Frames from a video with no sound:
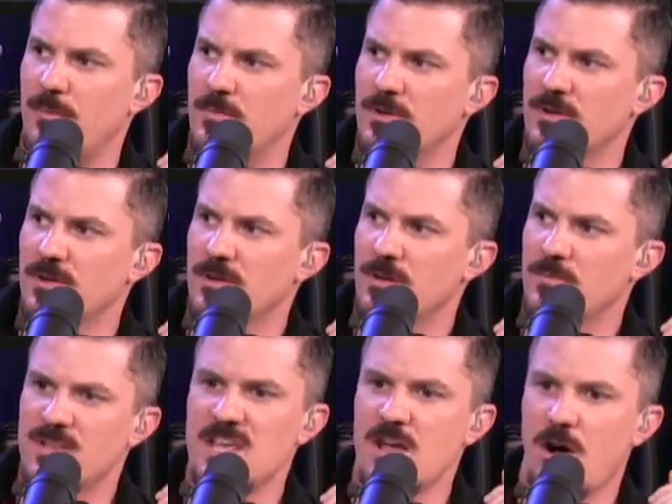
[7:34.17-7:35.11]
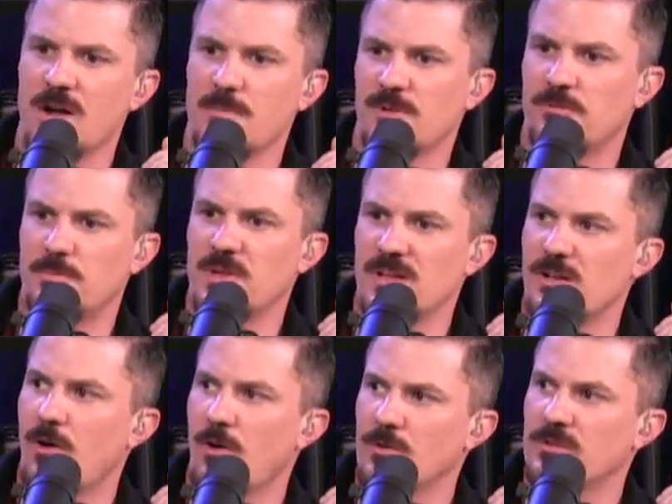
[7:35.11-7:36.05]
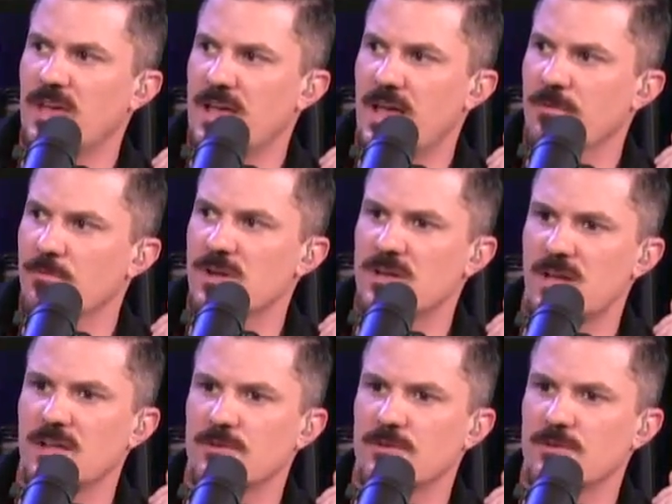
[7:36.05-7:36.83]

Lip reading: I mean, he ought to be spending all day, every day,